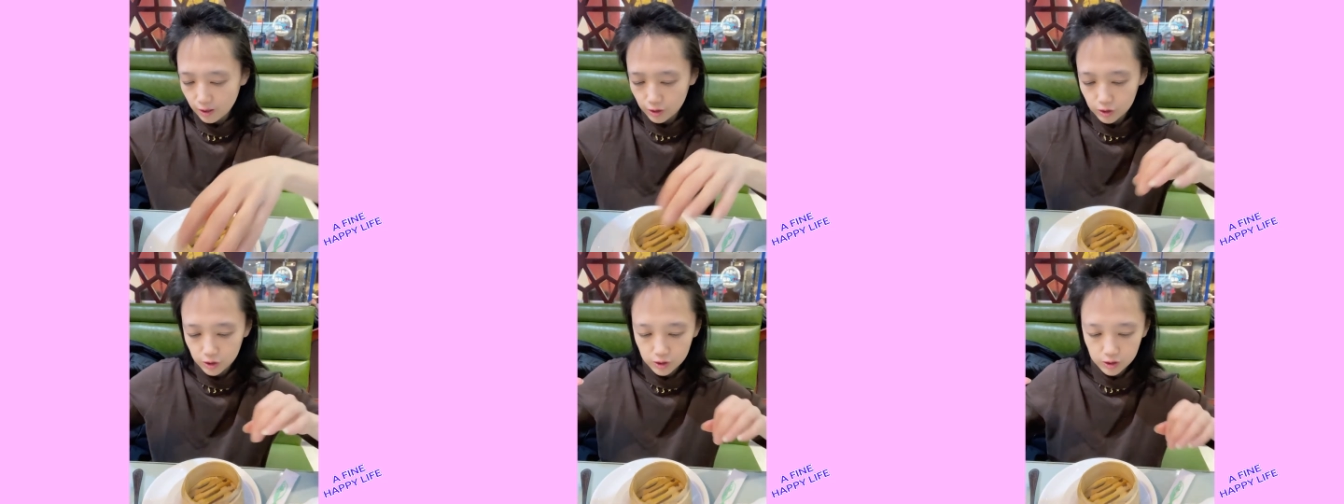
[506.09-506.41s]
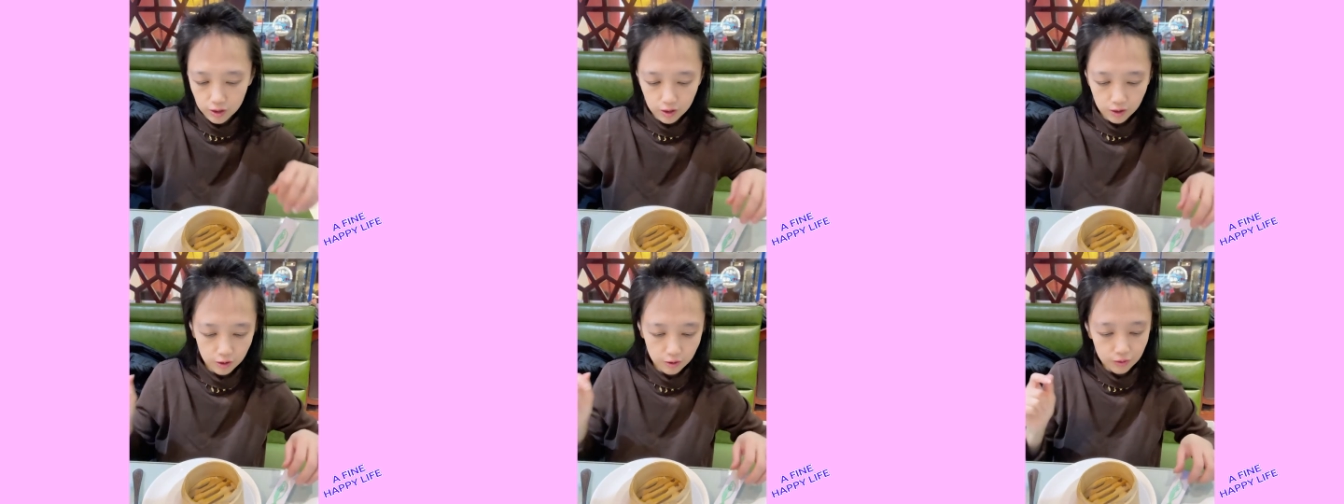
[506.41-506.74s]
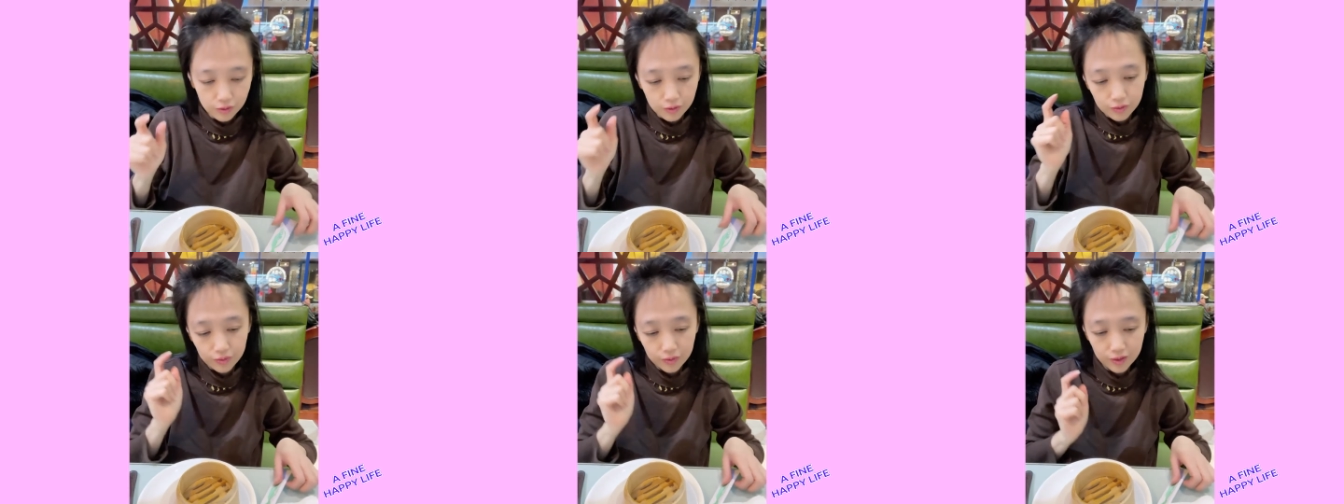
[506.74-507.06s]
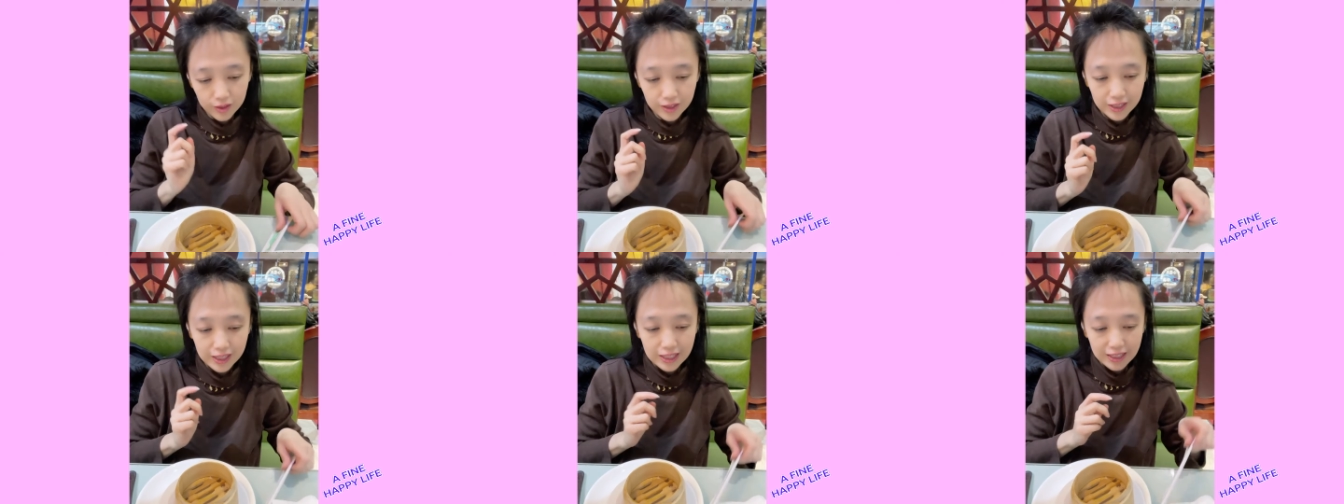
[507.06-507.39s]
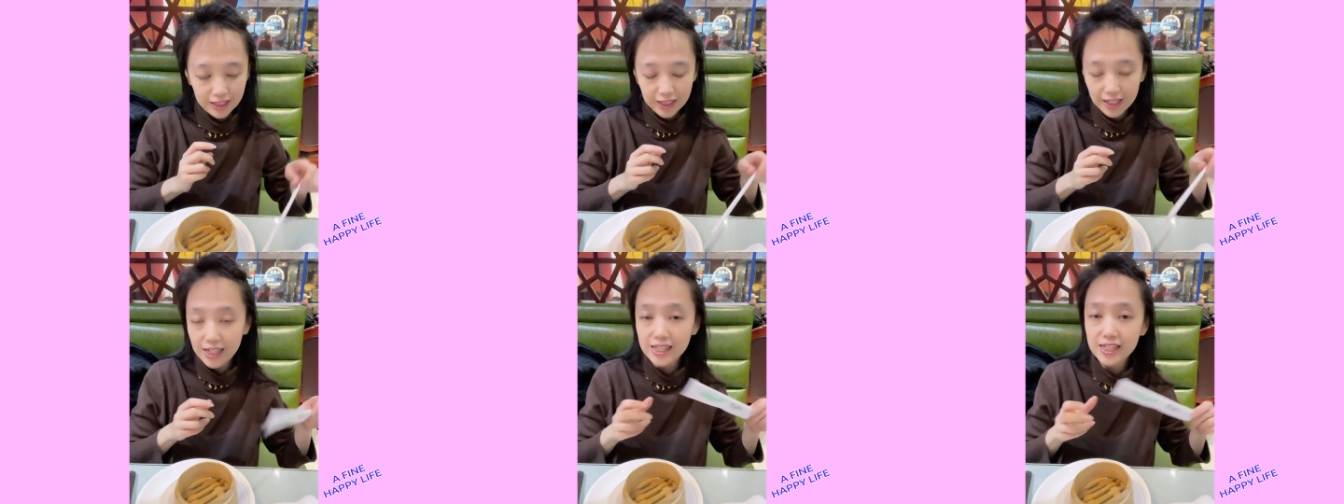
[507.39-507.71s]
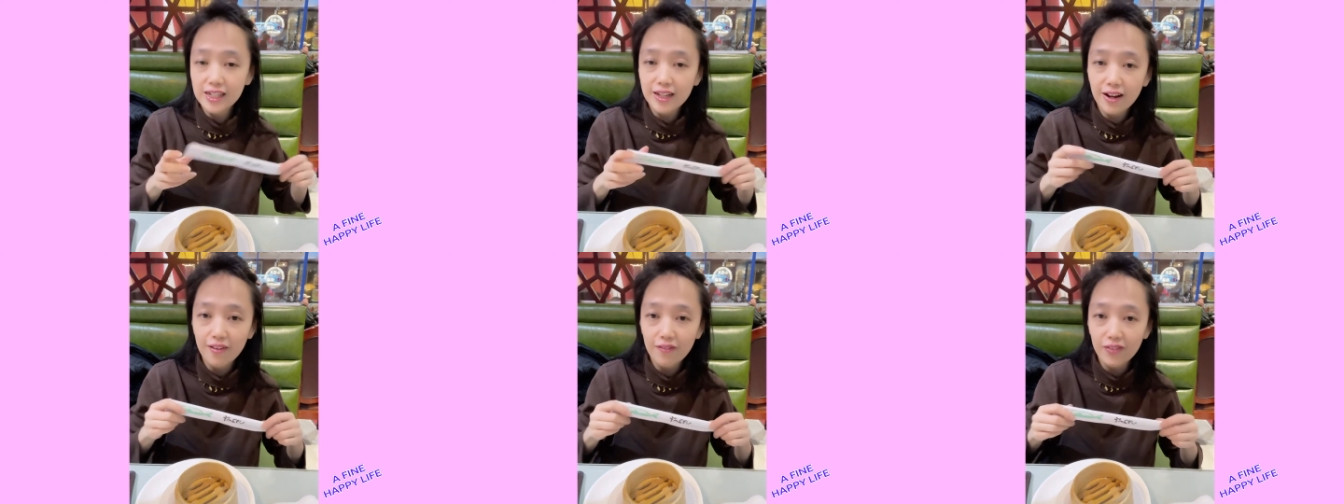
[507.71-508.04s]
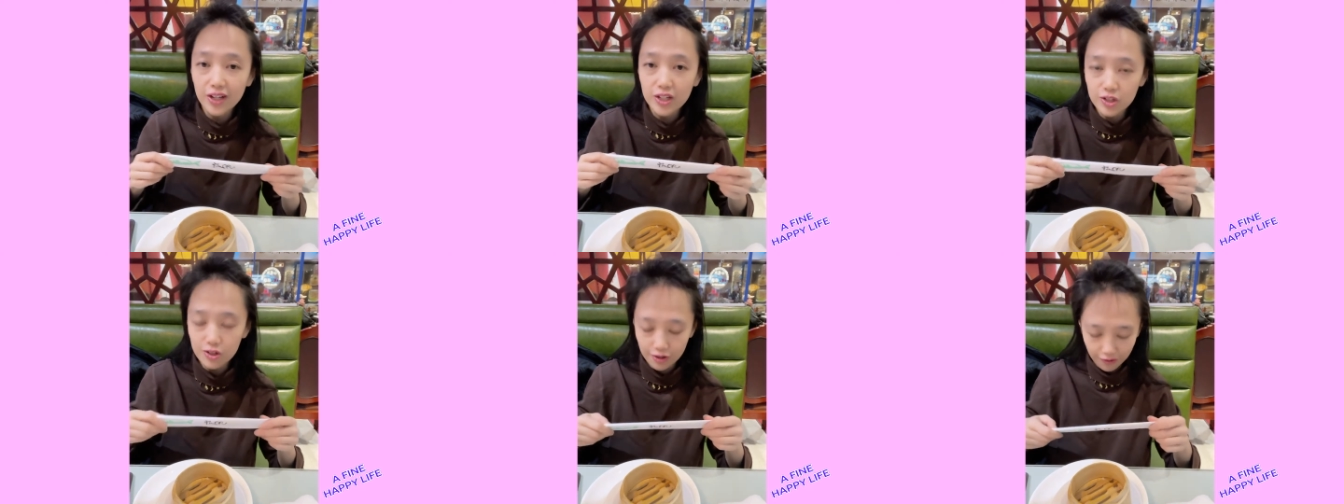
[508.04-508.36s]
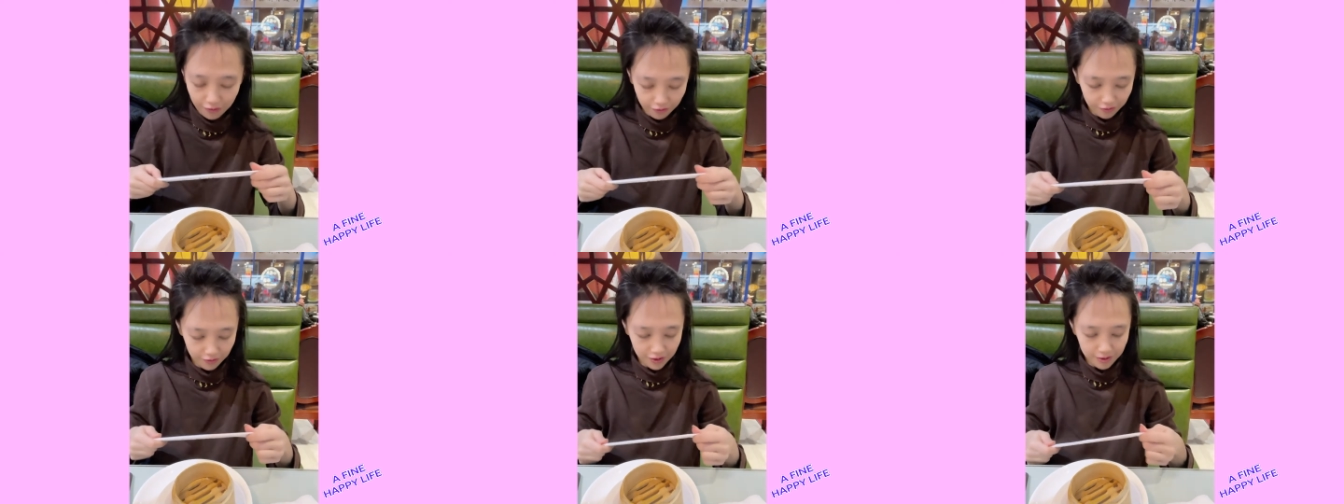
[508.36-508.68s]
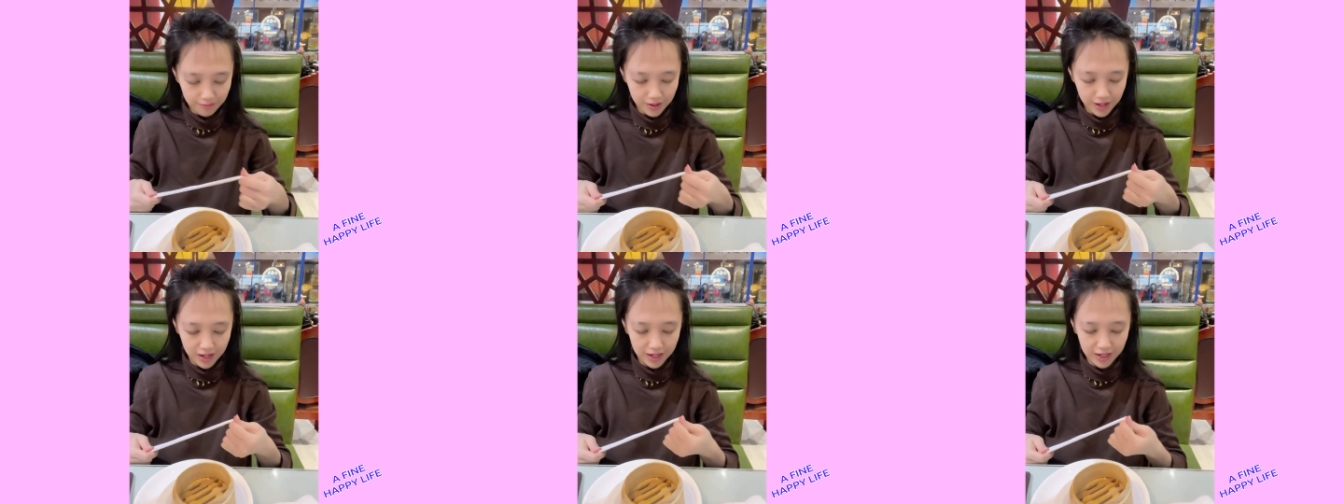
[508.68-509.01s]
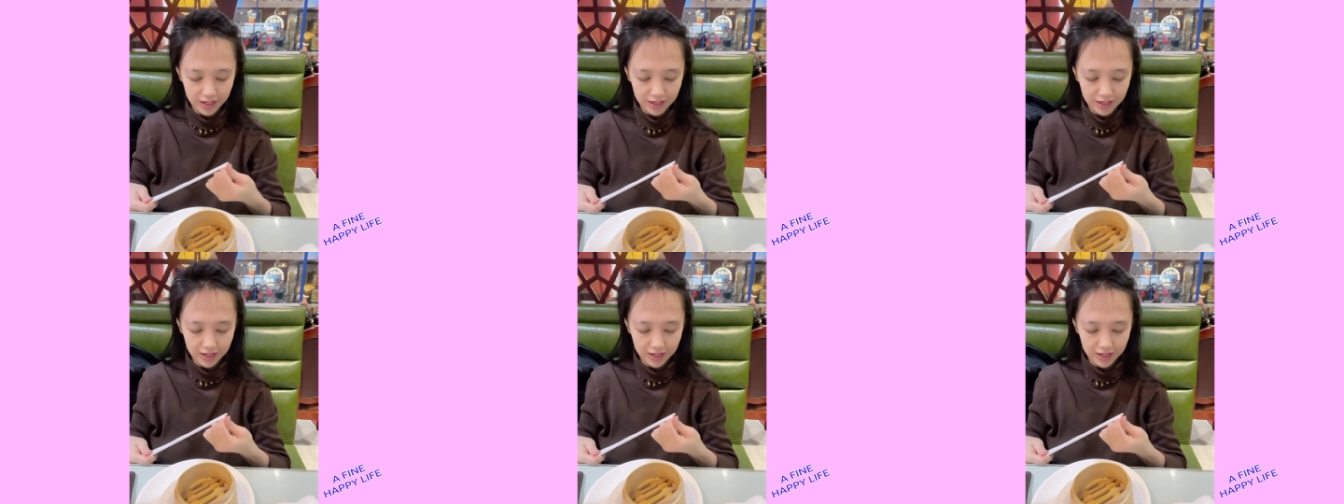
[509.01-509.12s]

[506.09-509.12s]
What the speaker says: So it's an adventure for me